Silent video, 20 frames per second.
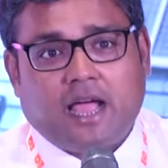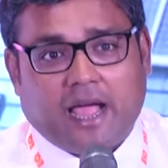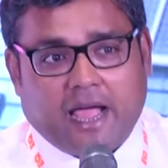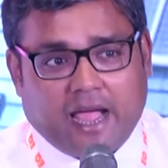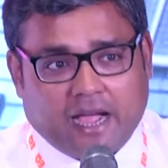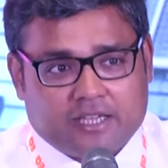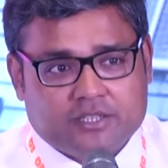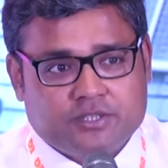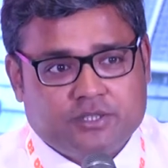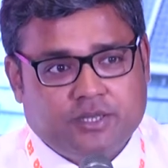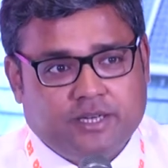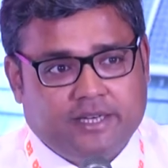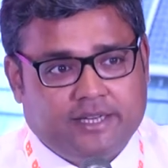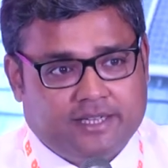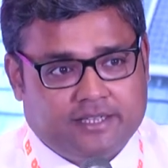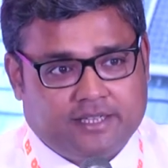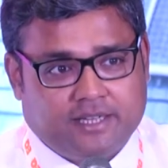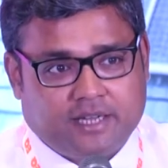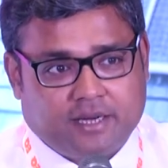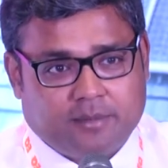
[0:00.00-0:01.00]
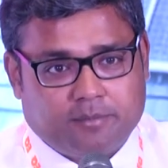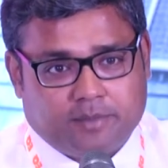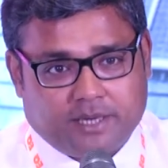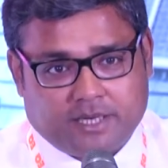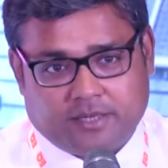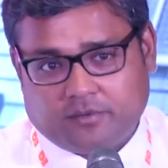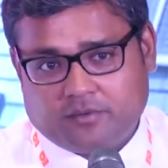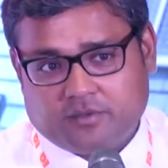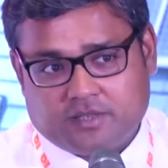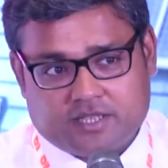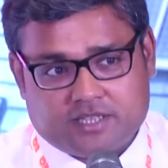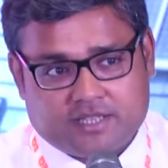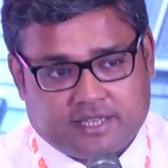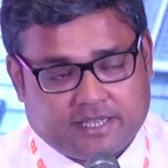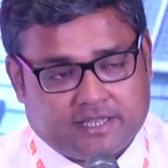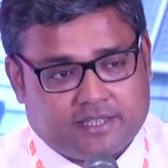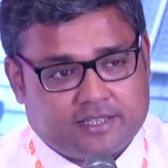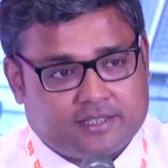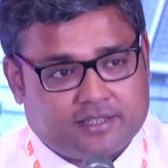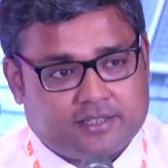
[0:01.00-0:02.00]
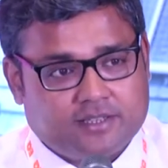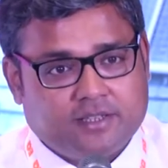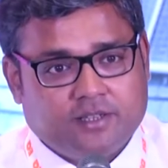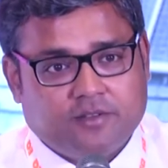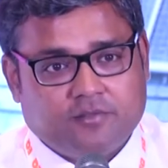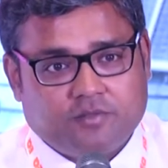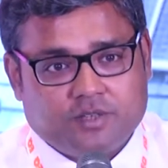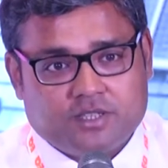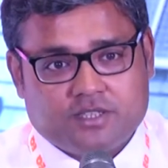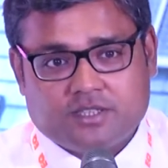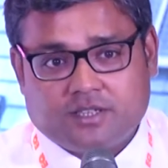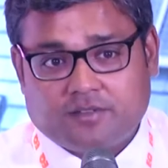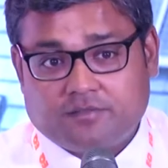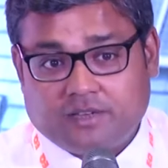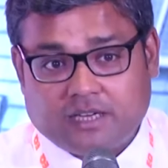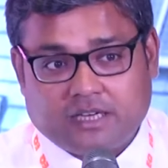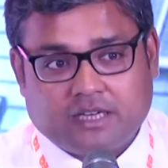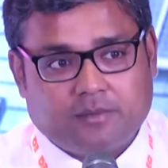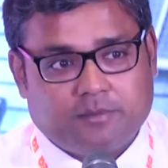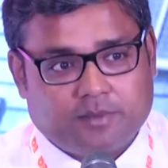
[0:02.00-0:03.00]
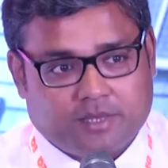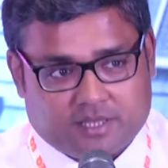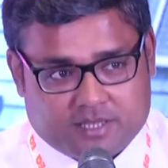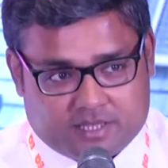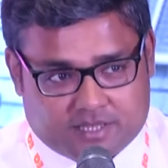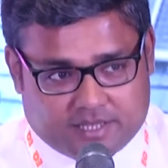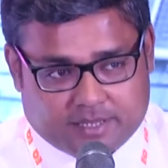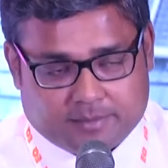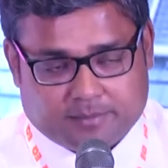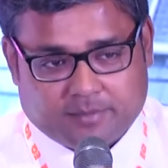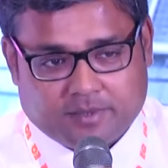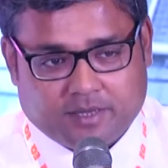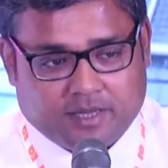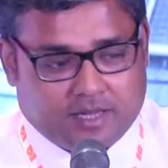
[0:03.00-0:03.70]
actually taking a bet on this sector, which is a welcoming step.